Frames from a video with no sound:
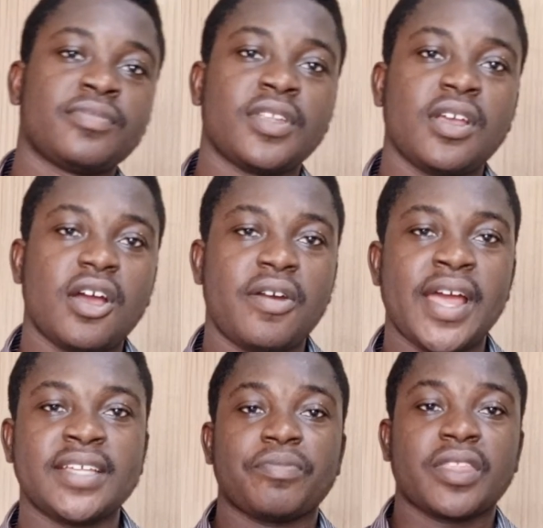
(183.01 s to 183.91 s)
All right.
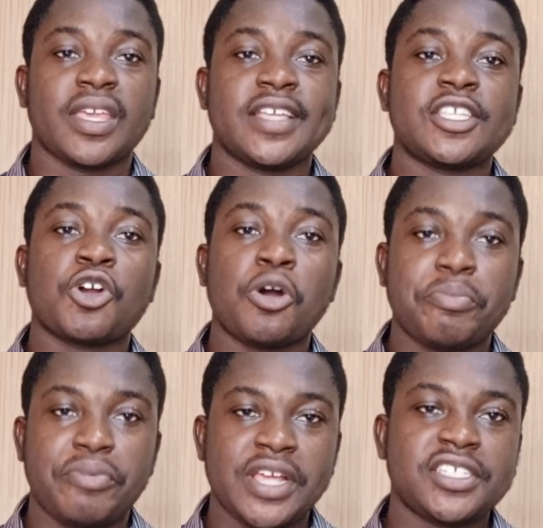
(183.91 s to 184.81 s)
It's a
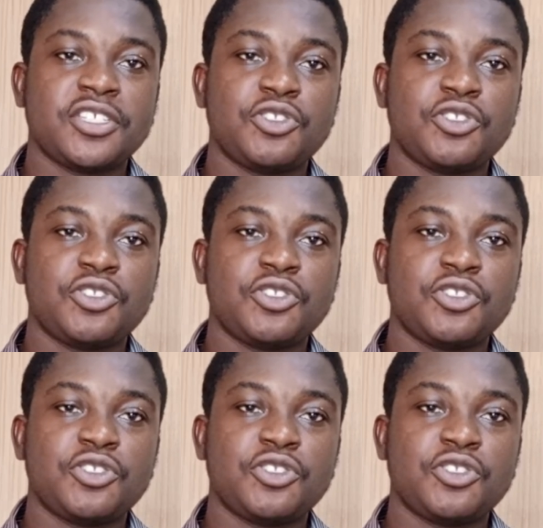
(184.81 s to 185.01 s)
compression tool